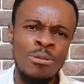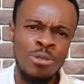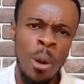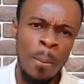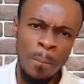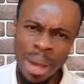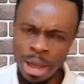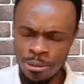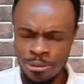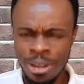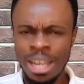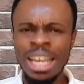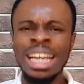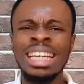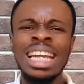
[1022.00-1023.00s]
from birth.
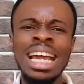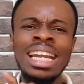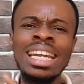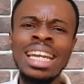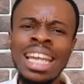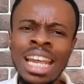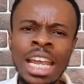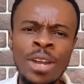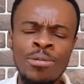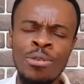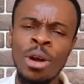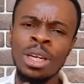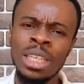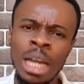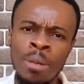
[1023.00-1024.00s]
The need
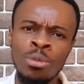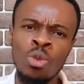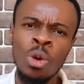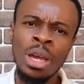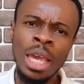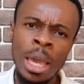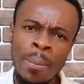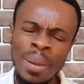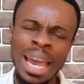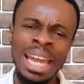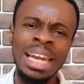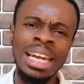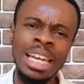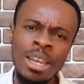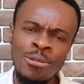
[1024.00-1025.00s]
for them to keep
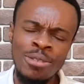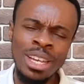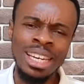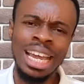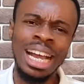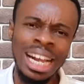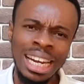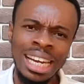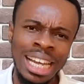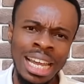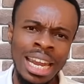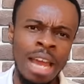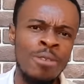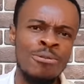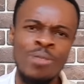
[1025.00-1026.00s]
and live in a
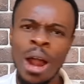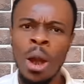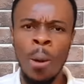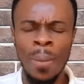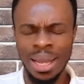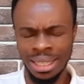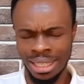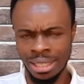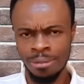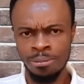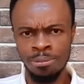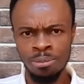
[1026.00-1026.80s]
clean environment.